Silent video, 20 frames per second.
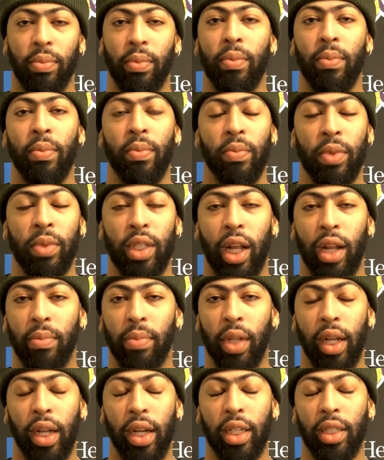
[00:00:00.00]
tell him
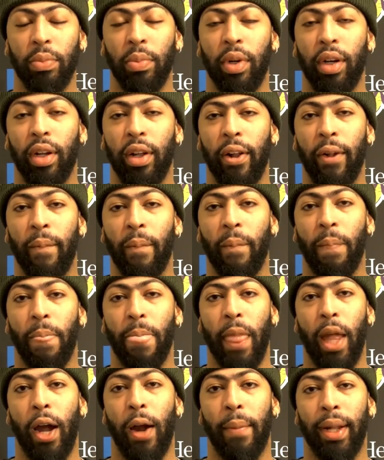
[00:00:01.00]
things. But
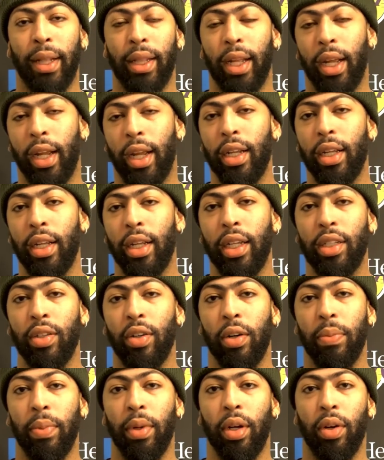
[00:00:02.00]
I think he's going to
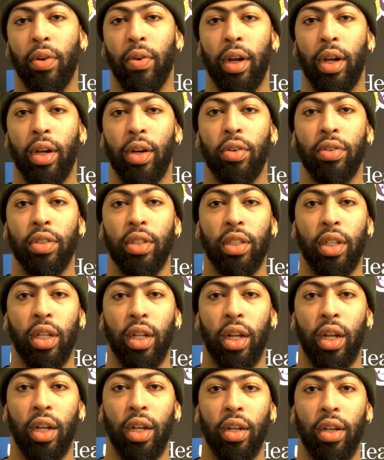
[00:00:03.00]
be a great coach in this
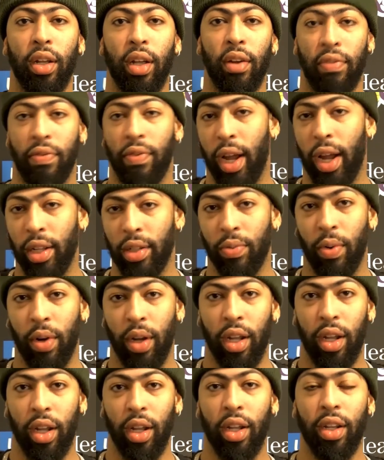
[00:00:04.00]
league if that's what
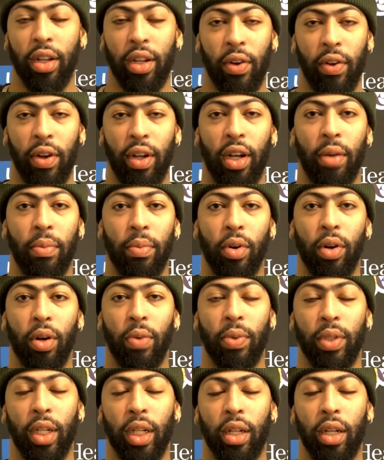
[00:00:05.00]
he, you know, end up doing,
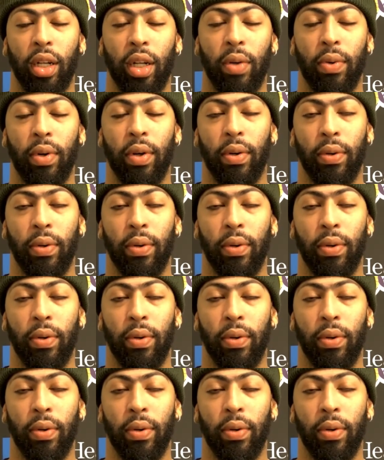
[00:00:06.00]
which I think he will.